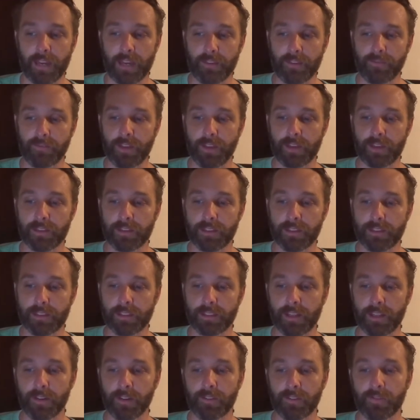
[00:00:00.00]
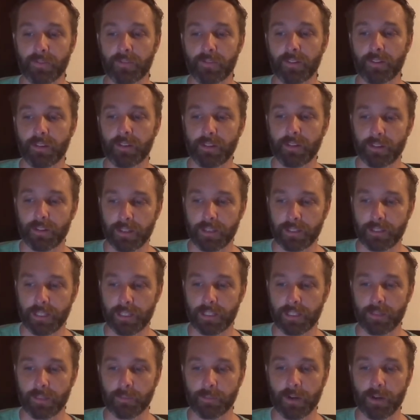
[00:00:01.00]
event itself can
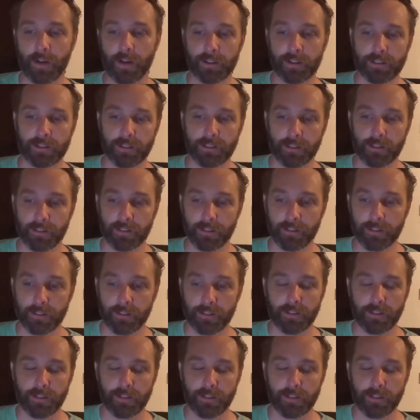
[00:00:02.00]
end up costing